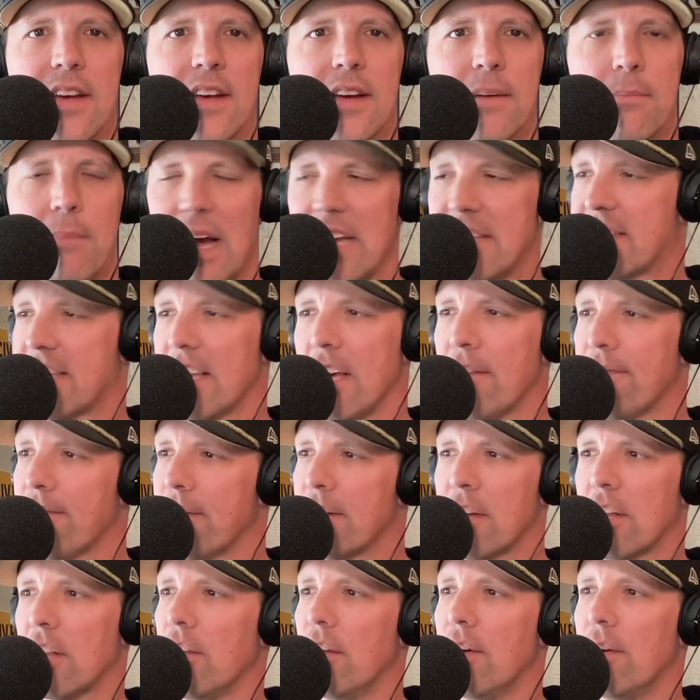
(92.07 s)
myself
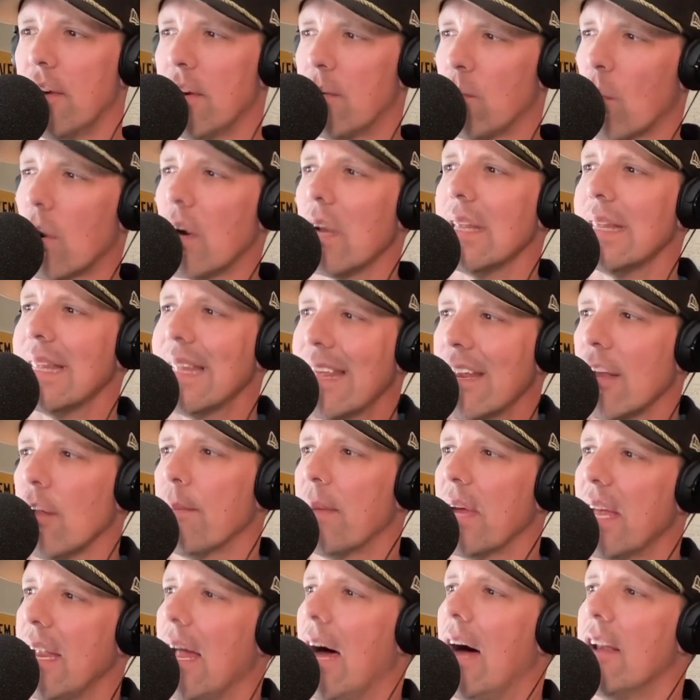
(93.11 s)
included, were a little
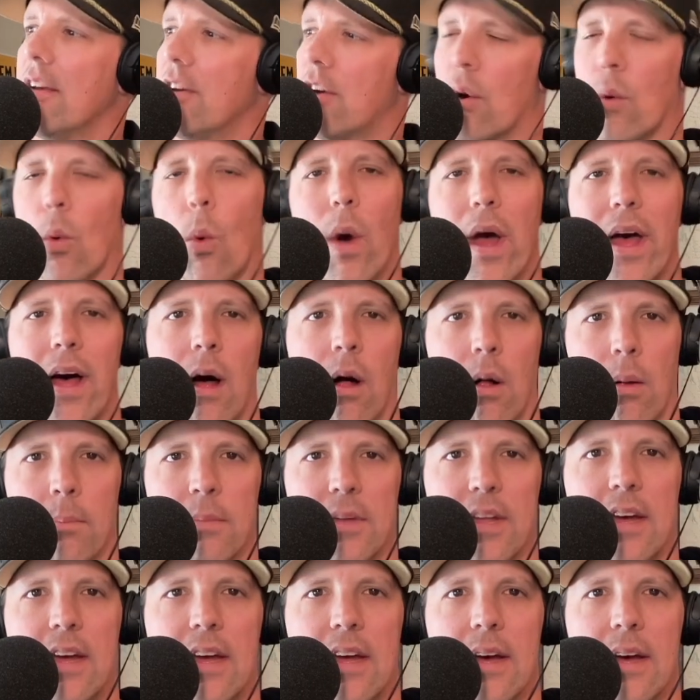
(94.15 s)
bit underwhelmed